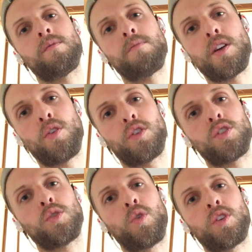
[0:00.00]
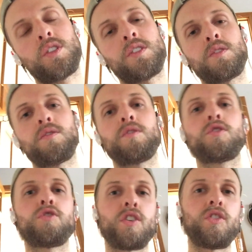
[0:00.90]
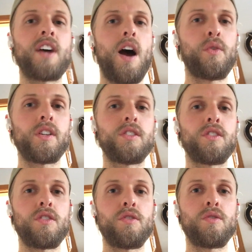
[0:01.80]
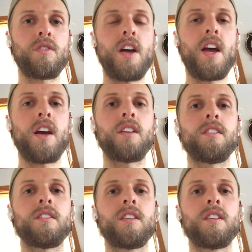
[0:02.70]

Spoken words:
May your source trickle down into you, and